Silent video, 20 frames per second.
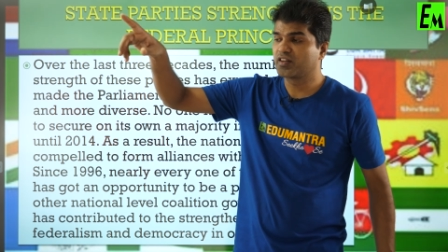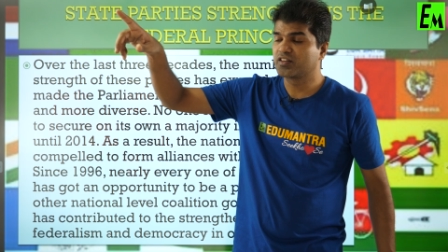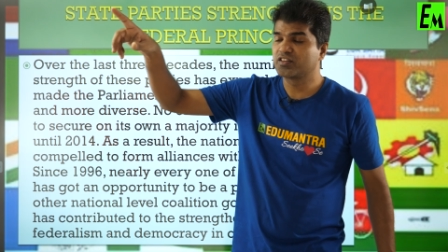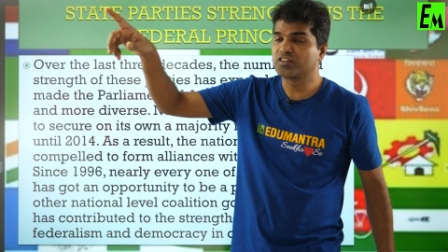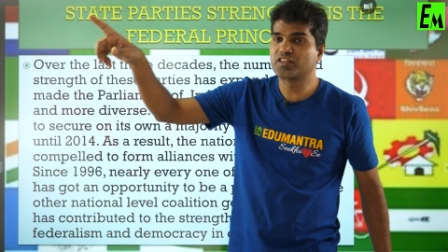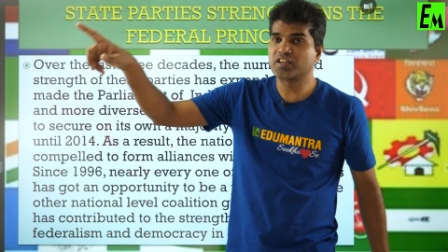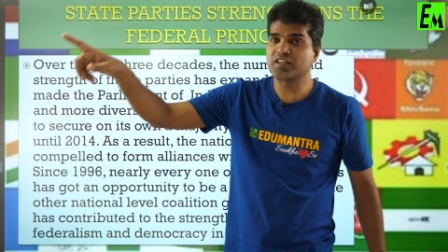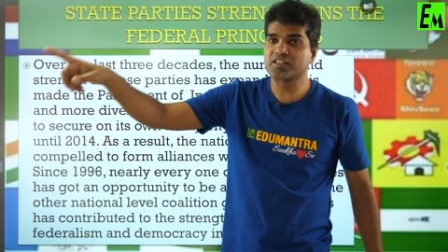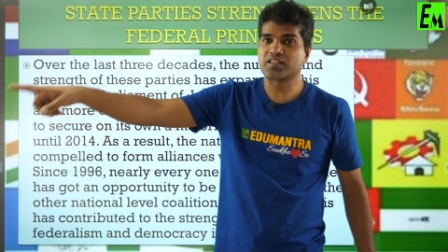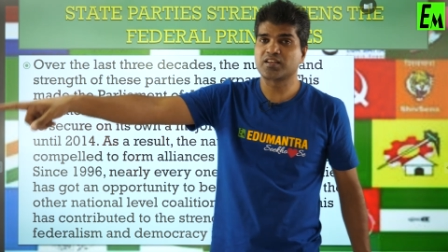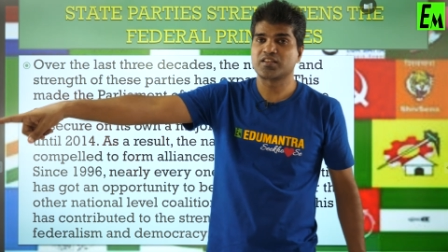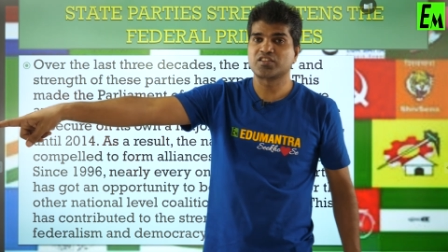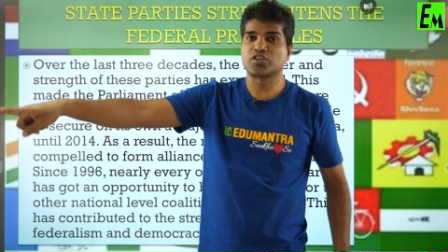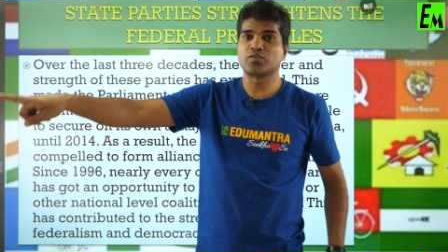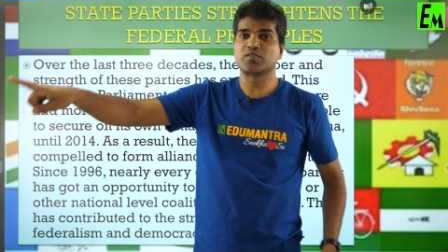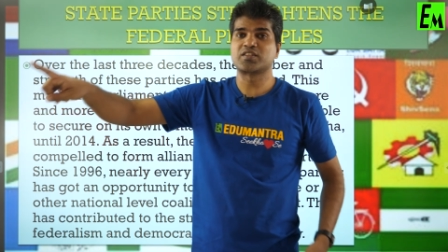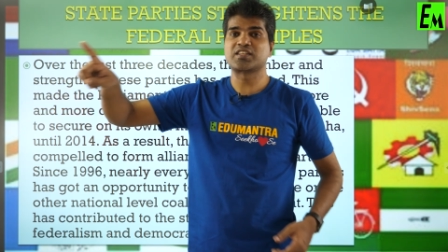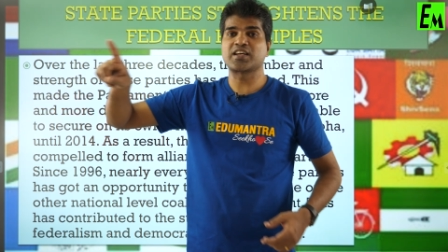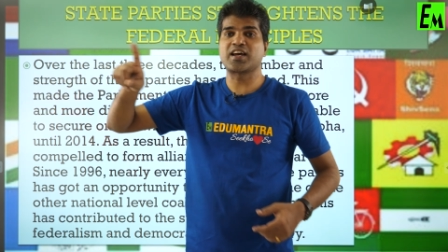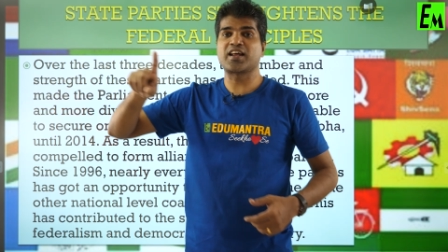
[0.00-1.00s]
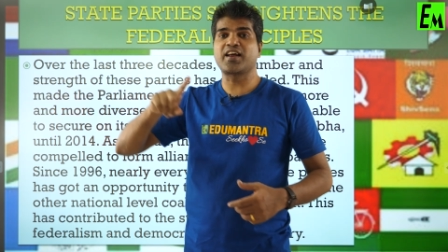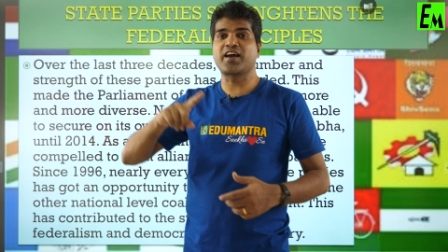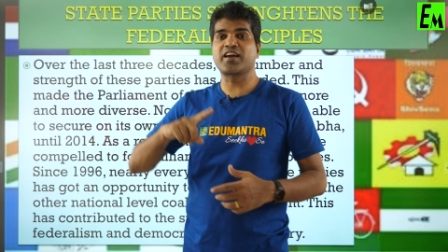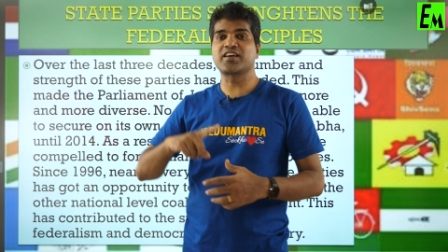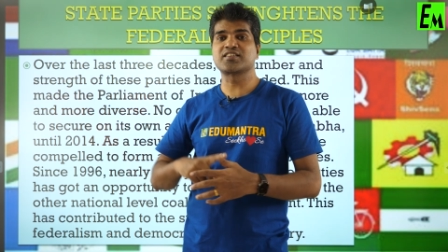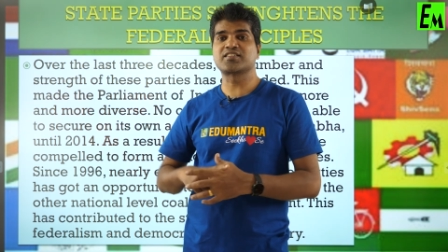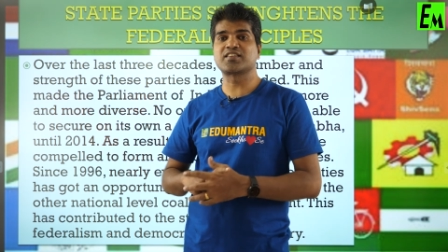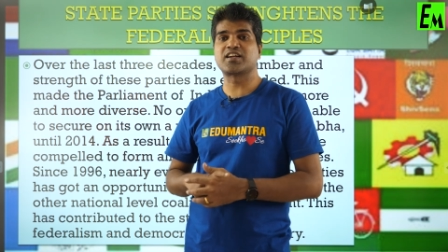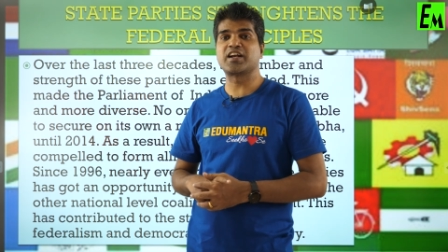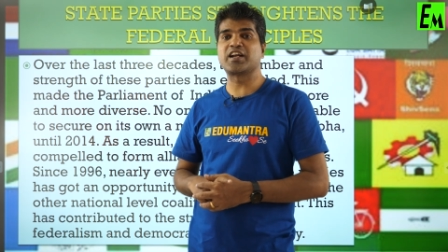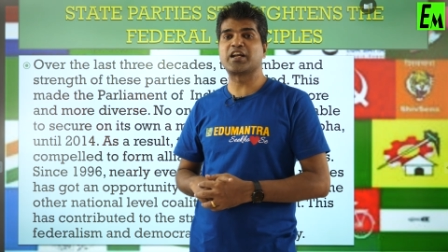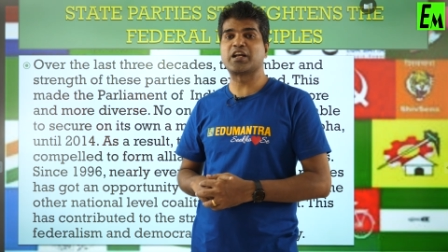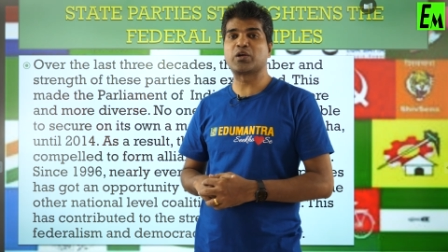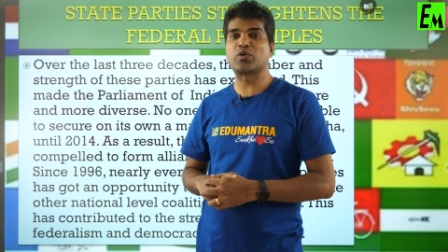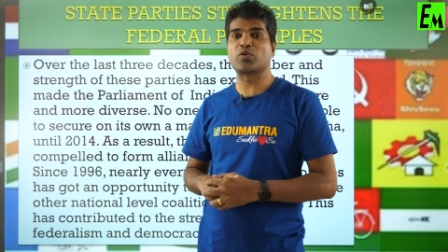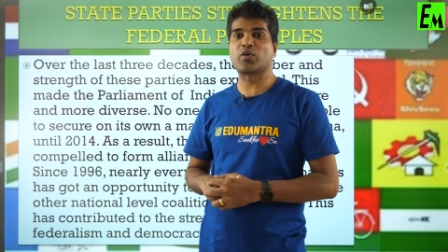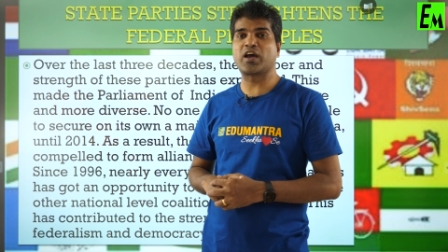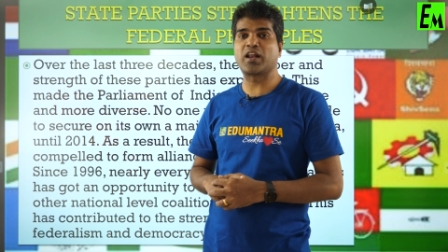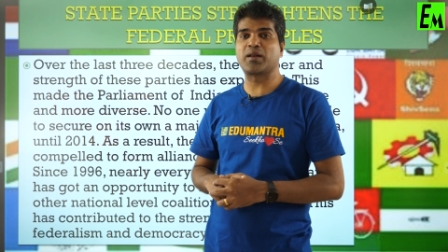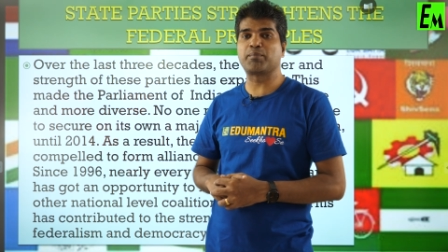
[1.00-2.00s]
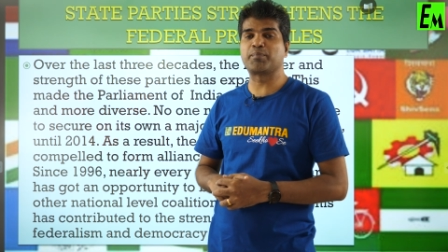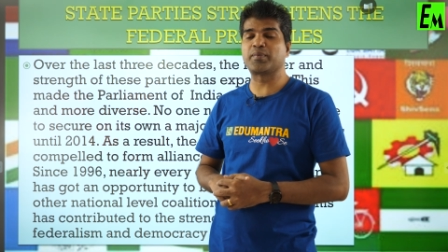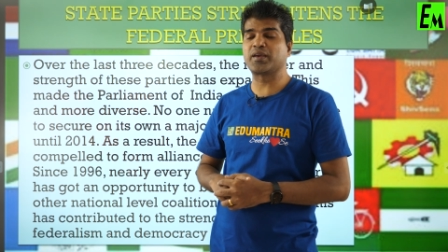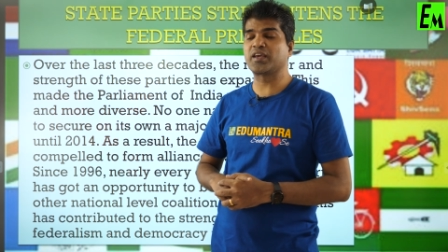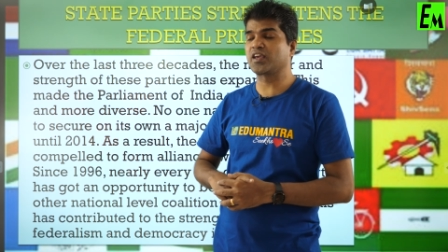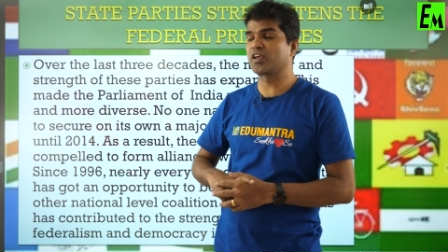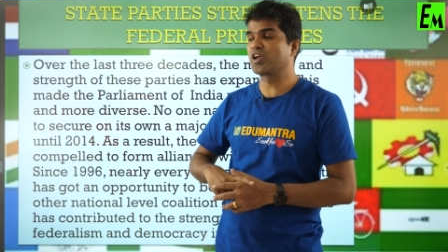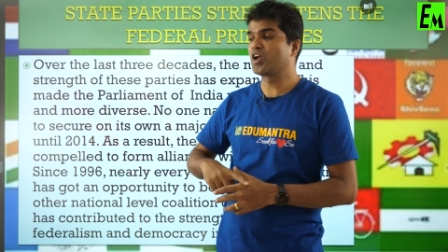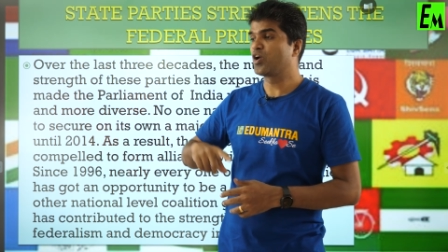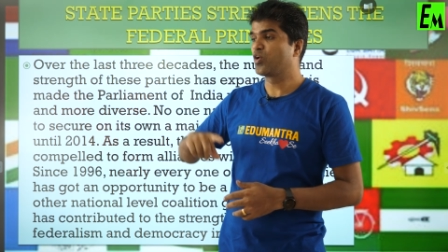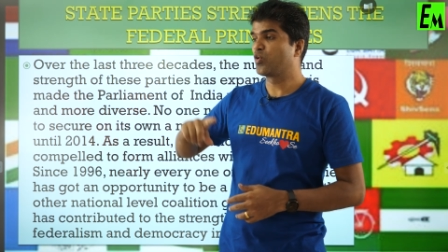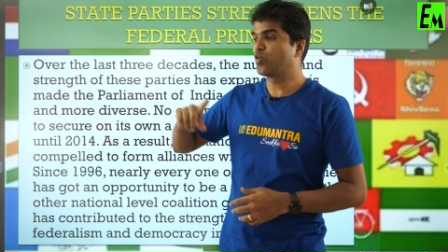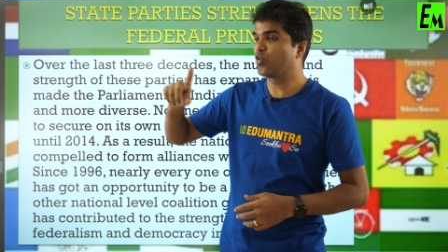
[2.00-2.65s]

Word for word: this Shiv Sena is ready to help me